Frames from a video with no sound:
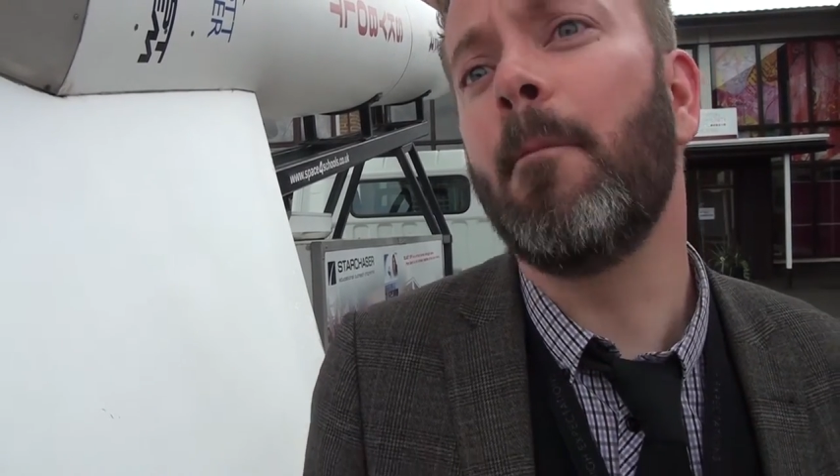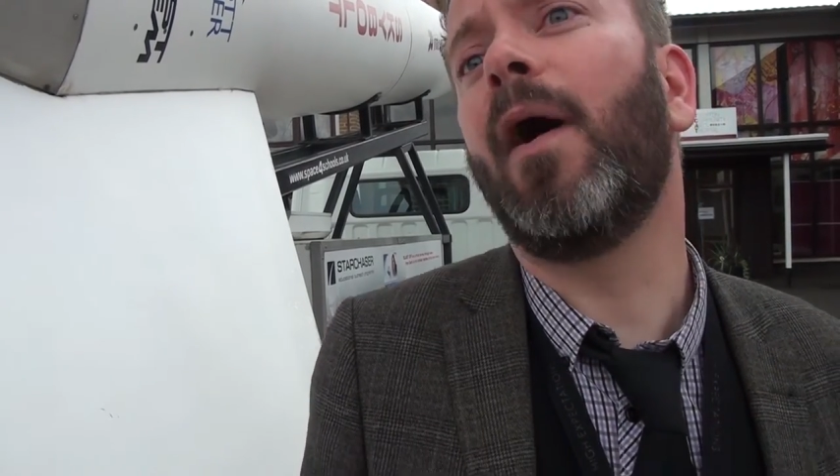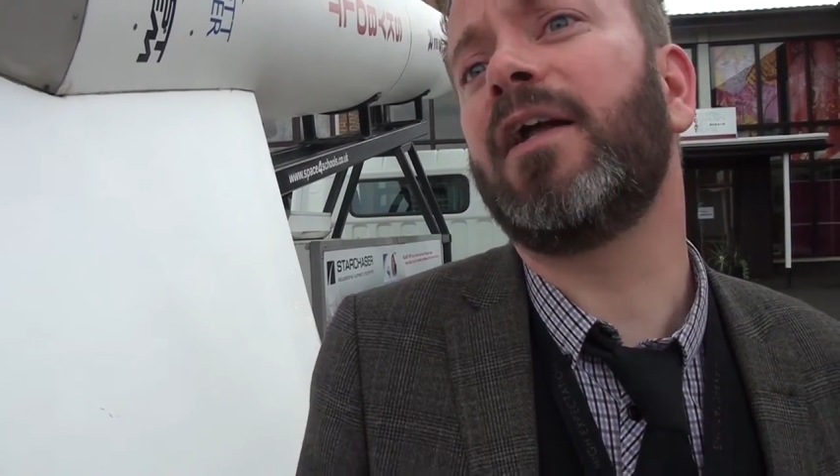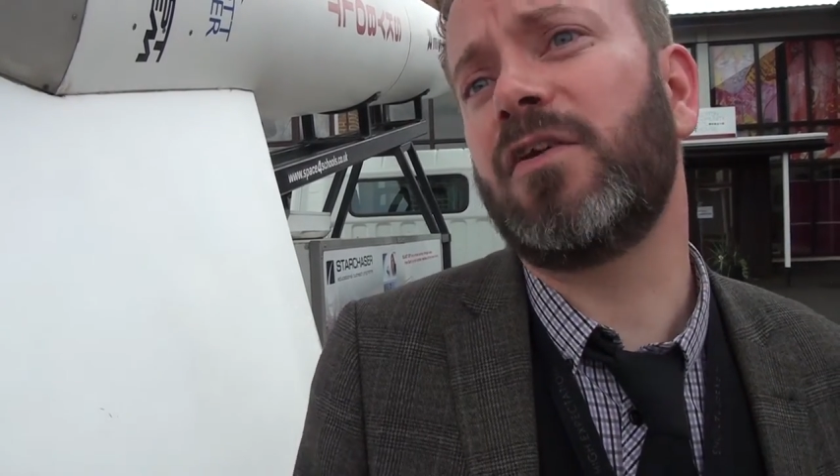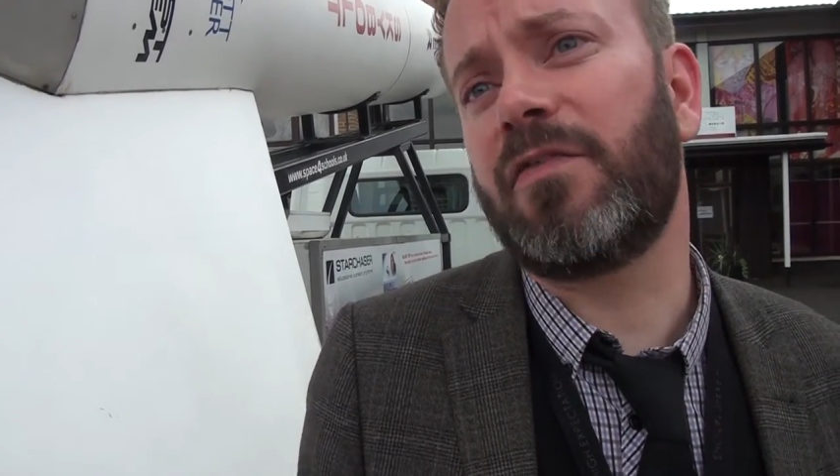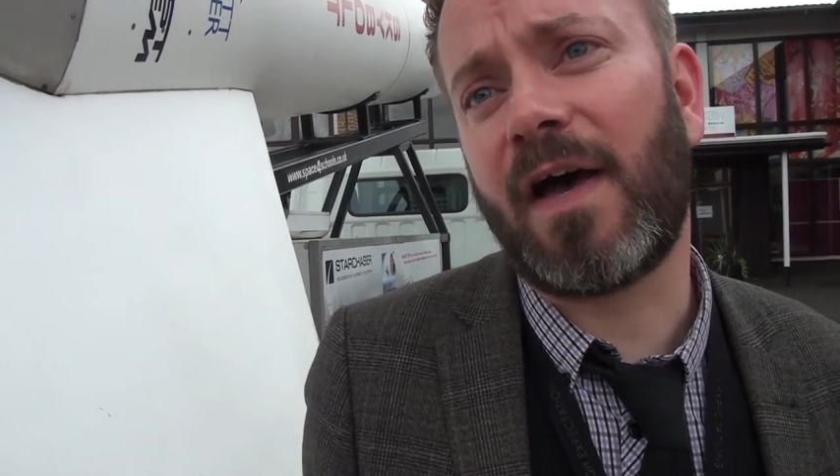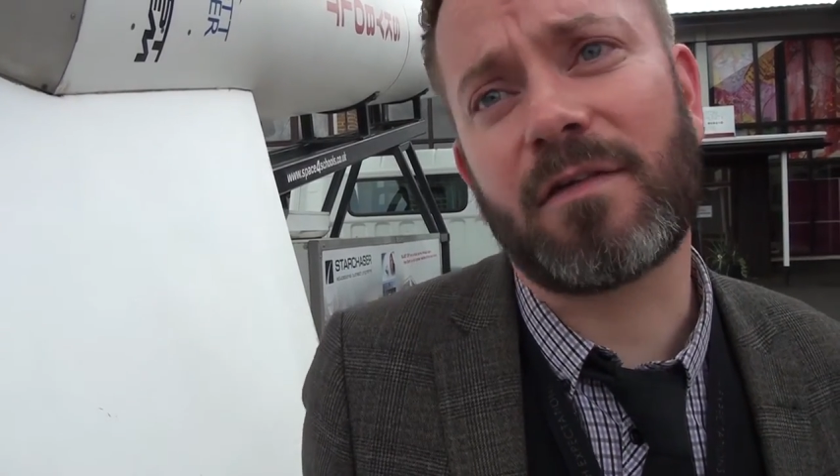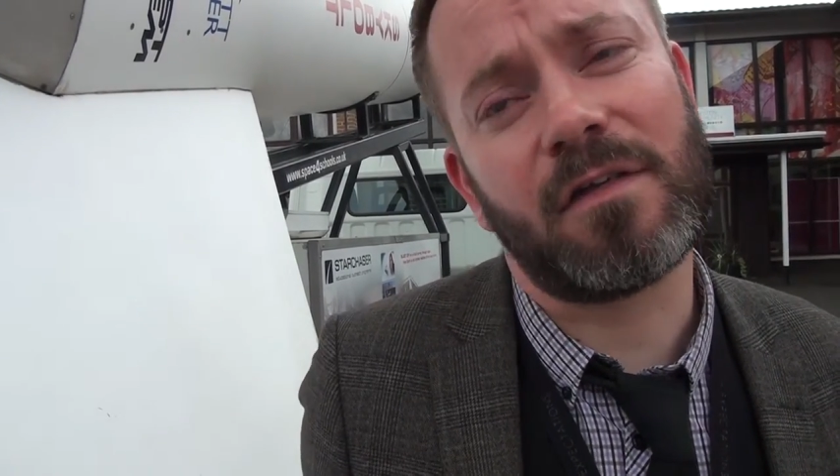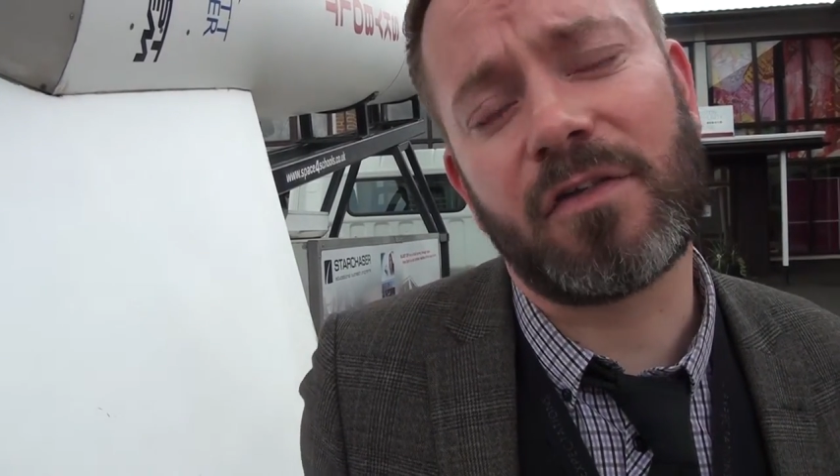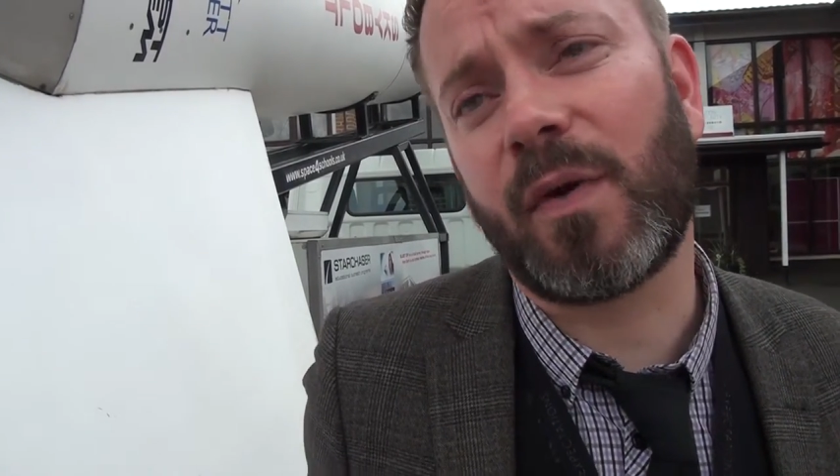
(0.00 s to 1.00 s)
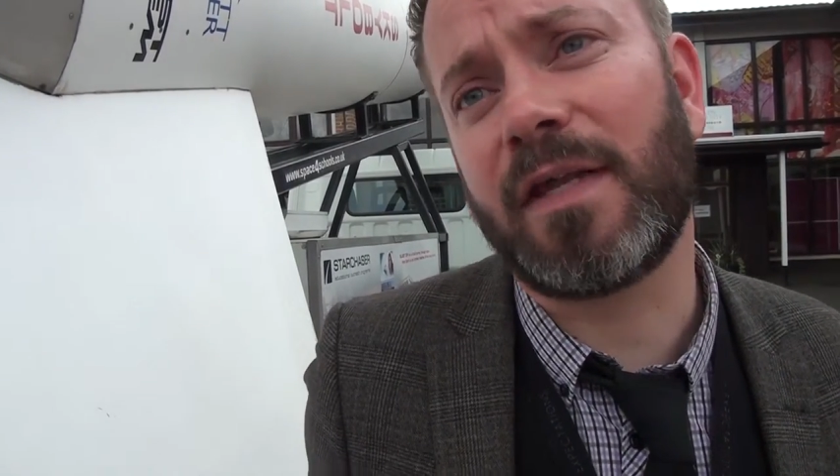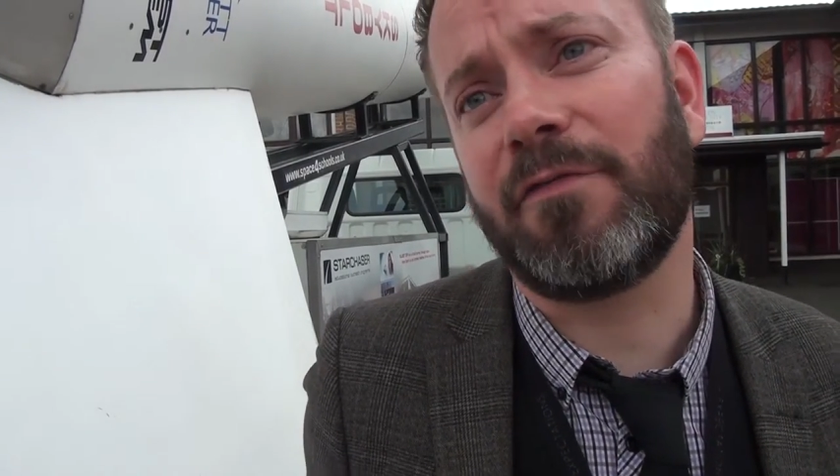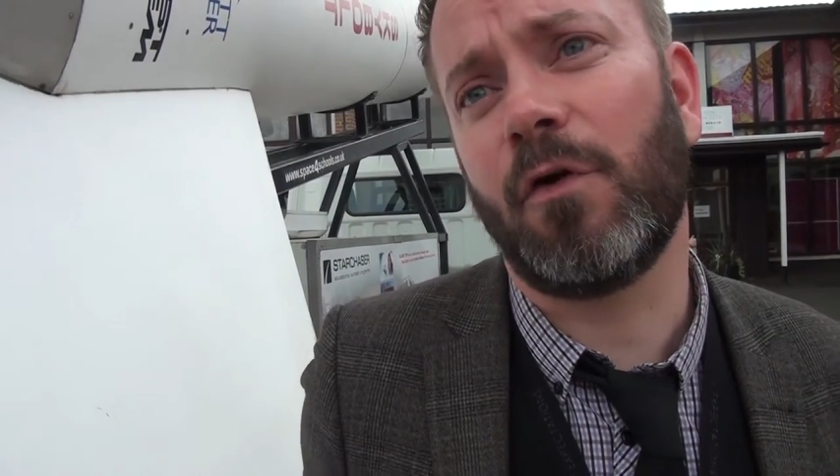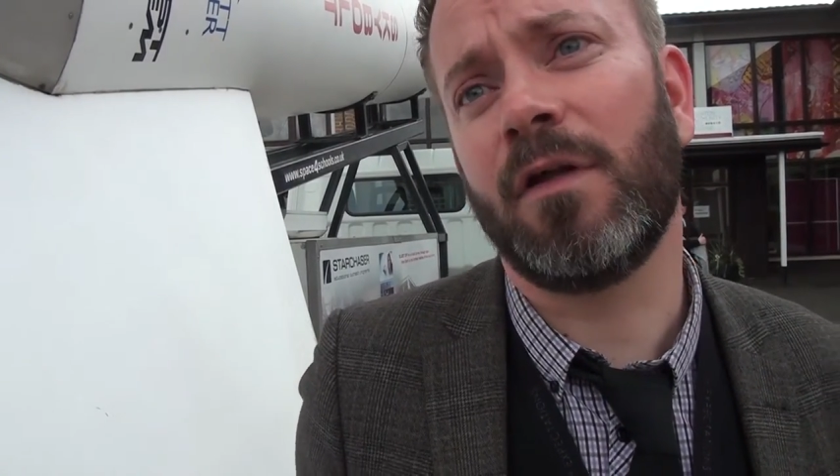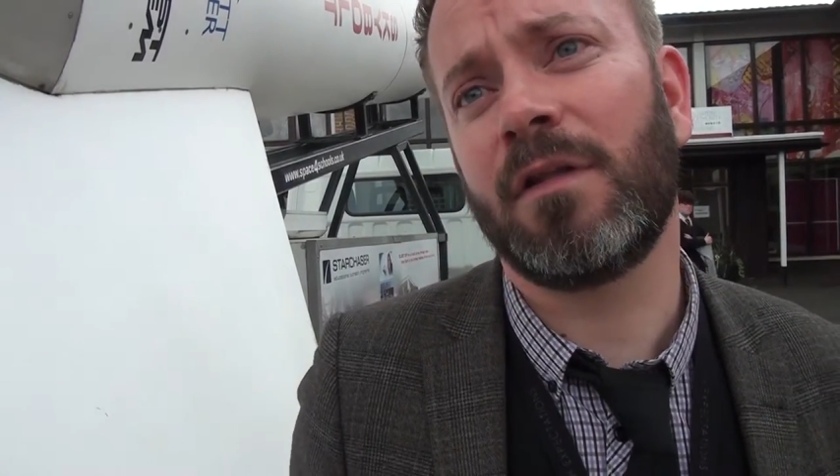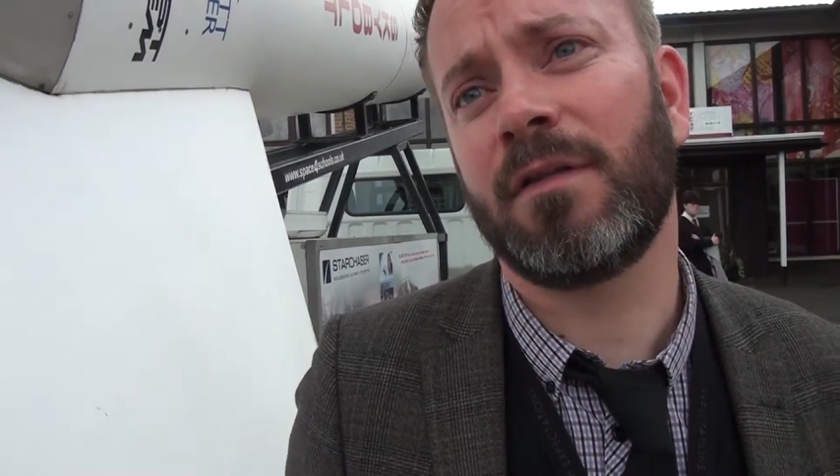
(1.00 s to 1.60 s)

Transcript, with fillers: by 2024.